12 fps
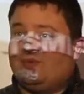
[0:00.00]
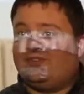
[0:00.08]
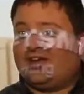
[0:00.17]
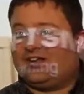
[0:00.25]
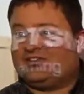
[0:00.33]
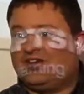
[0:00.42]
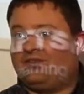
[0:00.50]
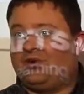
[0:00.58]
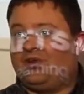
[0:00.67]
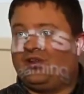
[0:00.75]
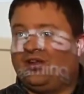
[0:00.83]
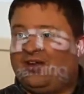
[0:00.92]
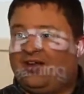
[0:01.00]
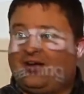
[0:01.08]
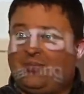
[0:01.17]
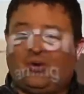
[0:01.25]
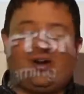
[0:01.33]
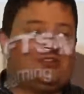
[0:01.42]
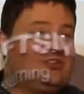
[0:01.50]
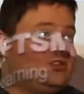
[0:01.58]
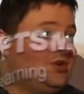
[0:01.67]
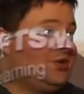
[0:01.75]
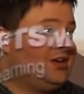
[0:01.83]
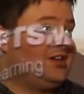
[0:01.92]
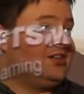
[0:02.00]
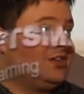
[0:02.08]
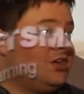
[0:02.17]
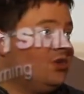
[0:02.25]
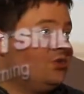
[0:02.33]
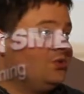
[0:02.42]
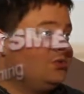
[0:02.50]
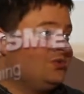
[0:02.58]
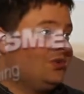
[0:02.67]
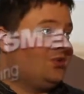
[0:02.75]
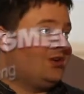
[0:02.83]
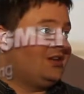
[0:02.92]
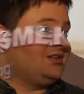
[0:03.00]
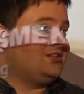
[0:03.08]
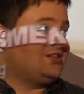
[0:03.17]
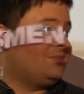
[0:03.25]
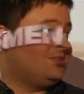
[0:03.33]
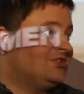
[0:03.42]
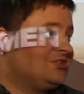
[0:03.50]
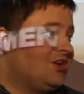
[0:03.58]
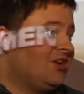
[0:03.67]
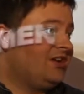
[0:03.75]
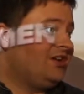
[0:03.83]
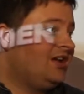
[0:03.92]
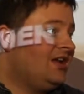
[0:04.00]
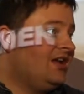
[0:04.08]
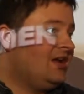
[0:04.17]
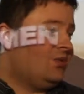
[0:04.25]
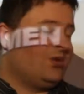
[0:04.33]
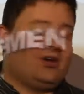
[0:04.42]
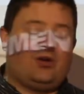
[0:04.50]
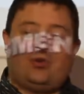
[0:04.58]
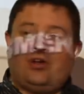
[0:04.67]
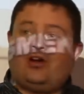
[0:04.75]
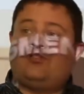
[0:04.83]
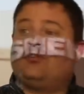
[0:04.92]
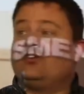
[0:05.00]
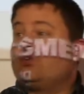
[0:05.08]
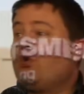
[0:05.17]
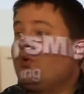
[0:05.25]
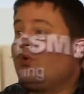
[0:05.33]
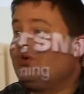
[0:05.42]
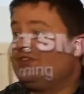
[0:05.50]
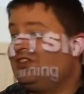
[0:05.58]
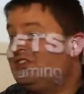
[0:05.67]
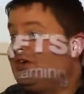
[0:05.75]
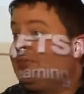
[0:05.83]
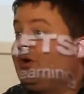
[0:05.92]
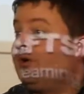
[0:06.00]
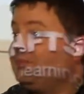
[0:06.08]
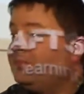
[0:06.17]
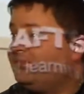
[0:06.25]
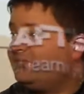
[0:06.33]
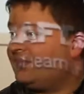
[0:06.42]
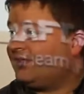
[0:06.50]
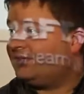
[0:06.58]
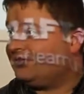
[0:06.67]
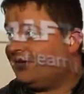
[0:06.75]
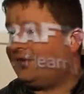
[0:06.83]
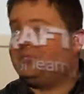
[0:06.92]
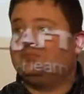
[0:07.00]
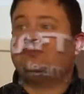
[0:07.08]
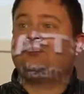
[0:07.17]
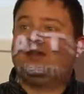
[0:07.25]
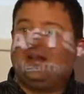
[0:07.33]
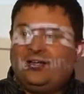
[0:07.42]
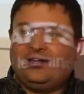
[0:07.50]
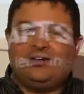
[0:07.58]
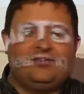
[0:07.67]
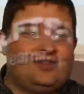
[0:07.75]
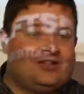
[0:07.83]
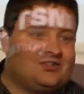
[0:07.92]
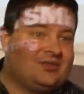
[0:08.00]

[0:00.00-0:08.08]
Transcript: We've got several uh, apprentices already in the queue, so we're getting this up and started. We're going to run our first cohort this summer. So if that's